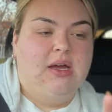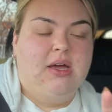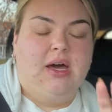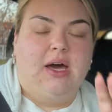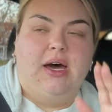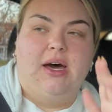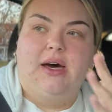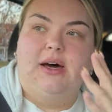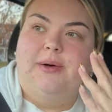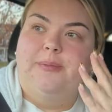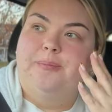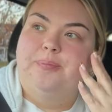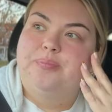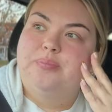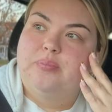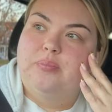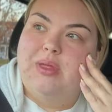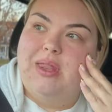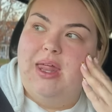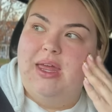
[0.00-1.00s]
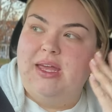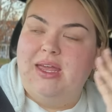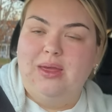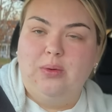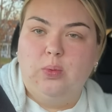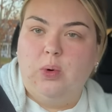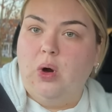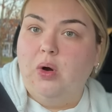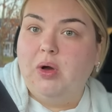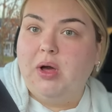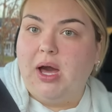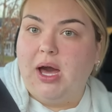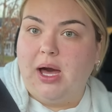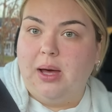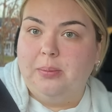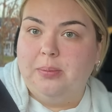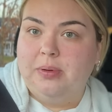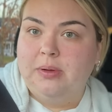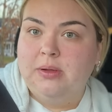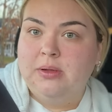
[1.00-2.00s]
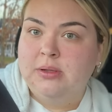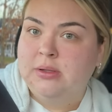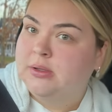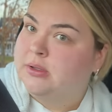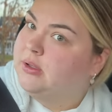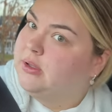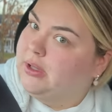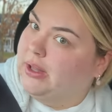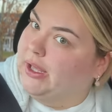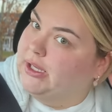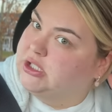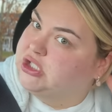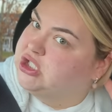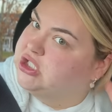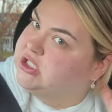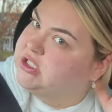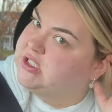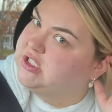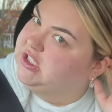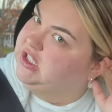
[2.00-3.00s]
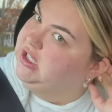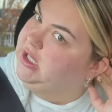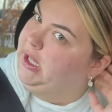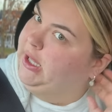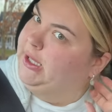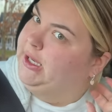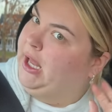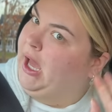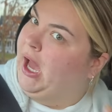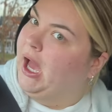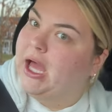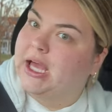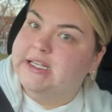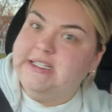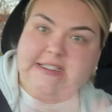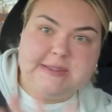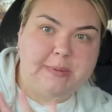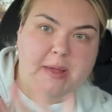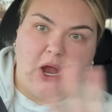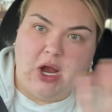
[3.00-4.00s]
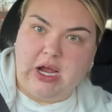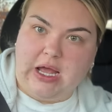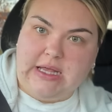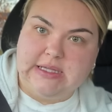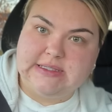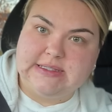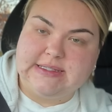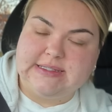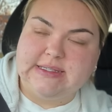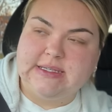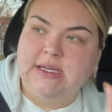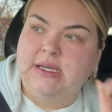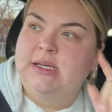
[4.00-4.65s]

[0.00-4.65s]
Um, but like he woke up like just in high spirits.